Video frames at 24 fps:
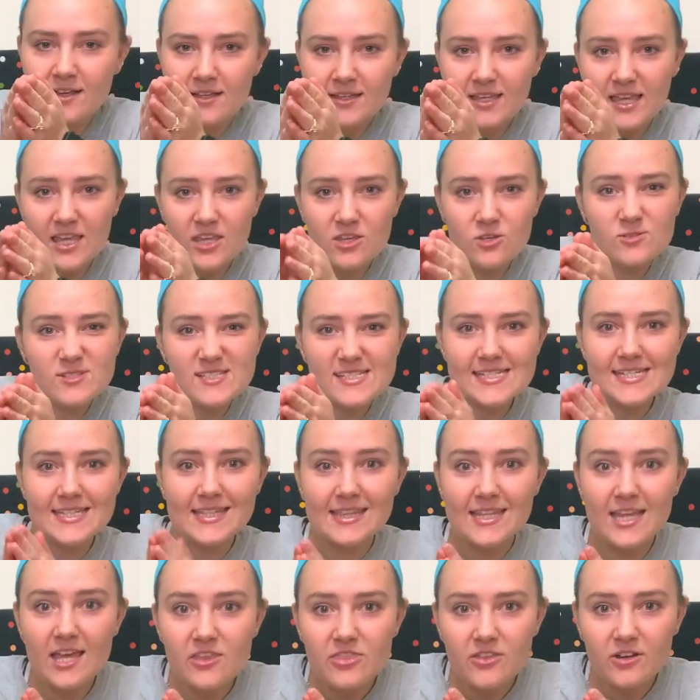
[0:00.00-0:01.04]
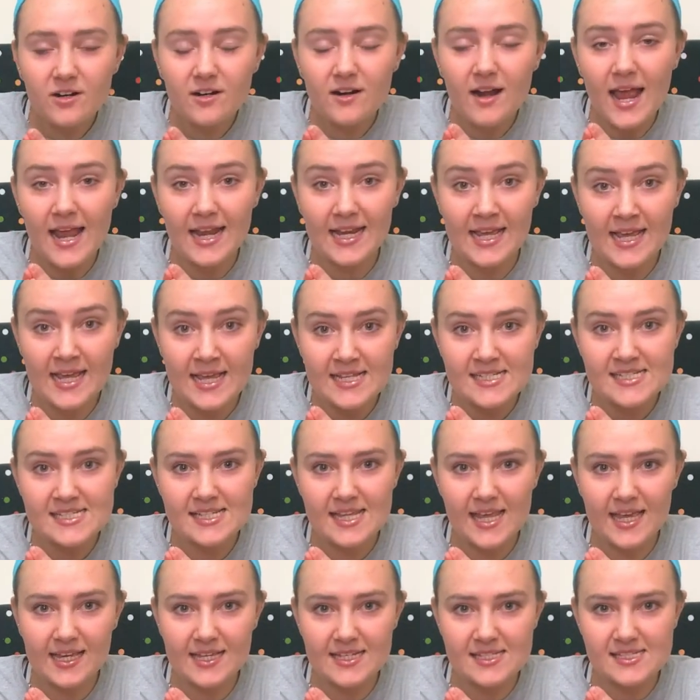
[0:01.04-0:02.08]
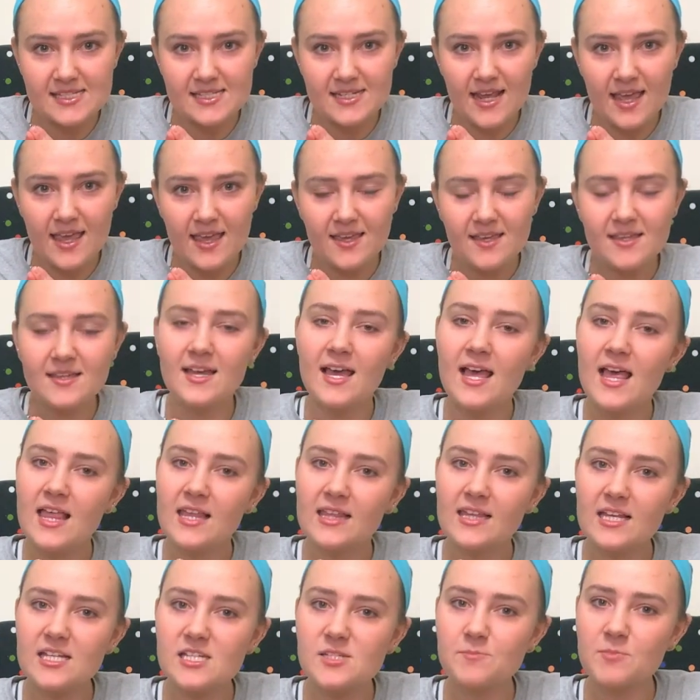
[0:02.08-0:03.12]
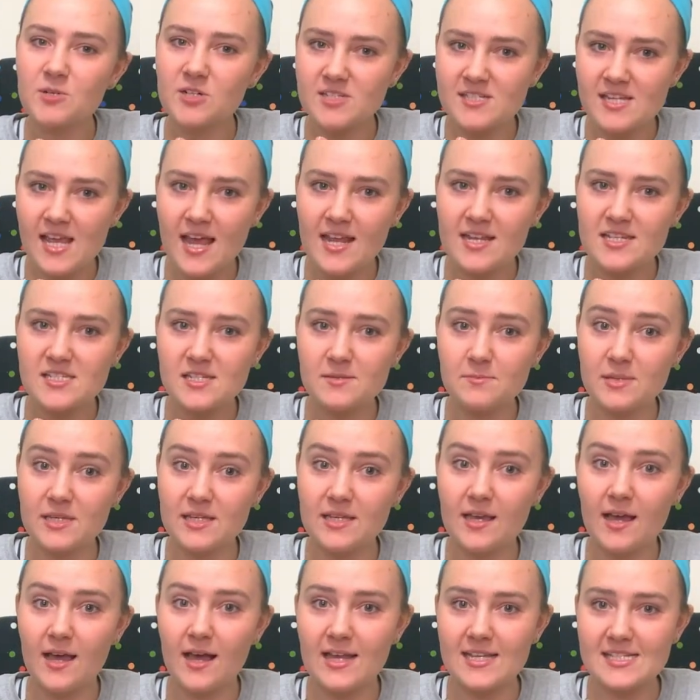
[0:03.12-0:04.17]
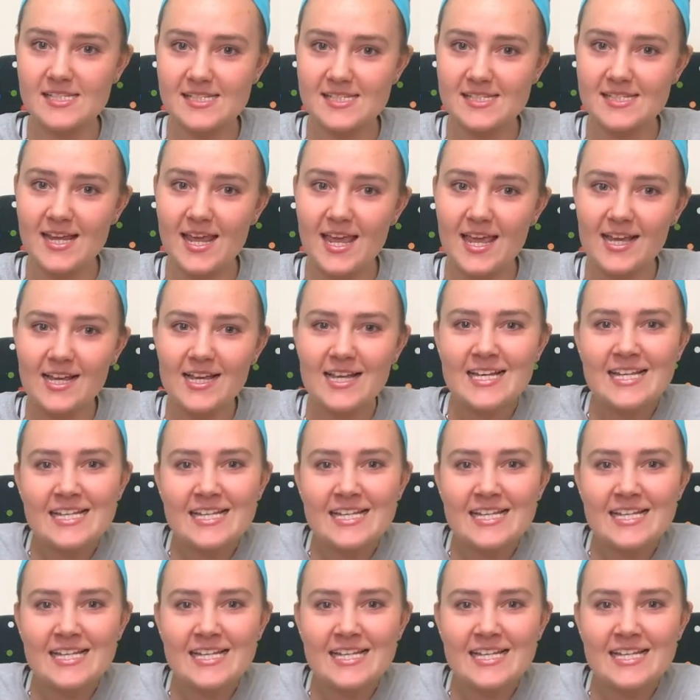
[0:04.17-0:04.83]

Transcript: Can you slither and hiss like a snake? Let's pretend to be a snake.